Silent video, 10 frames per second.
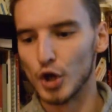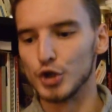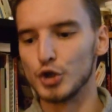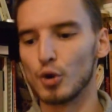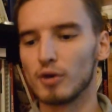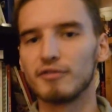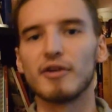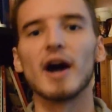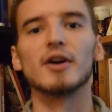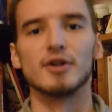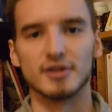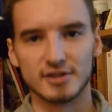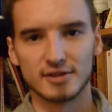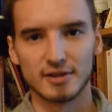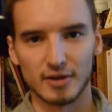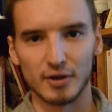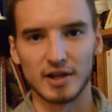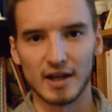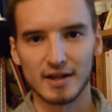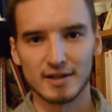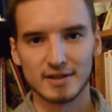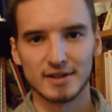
you're fired, okay?